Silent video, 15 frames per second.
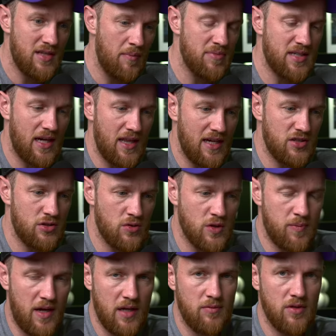10% of that is £200
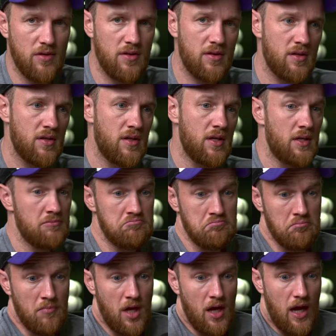a month.
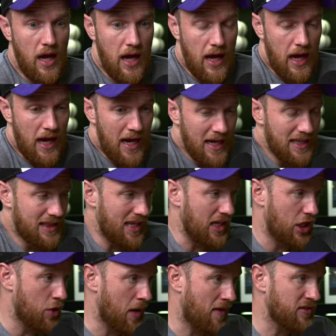I
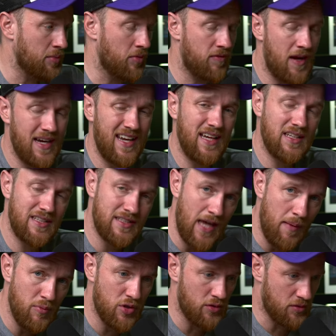think you have to provide an
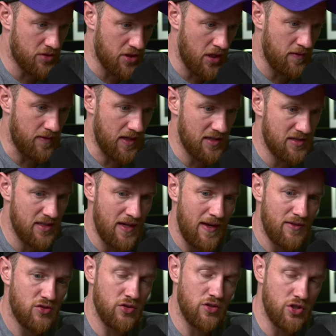exceptional service
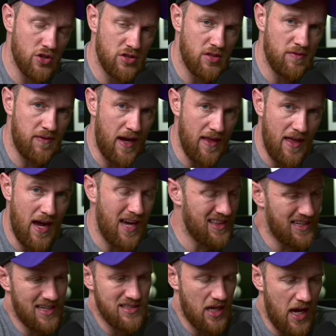to justify that. I
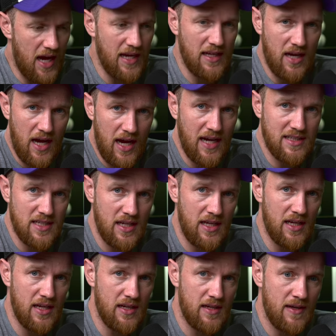think that's high
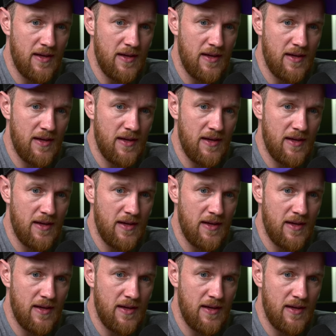ticket.